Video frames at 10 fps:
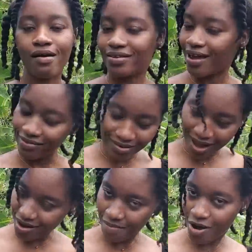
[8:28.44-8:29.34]

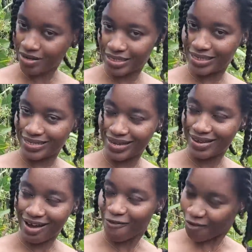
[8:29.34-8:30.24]
Then I must,
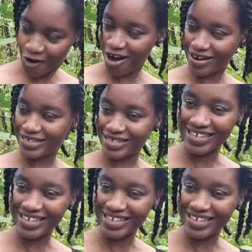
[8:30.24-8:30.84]
of course.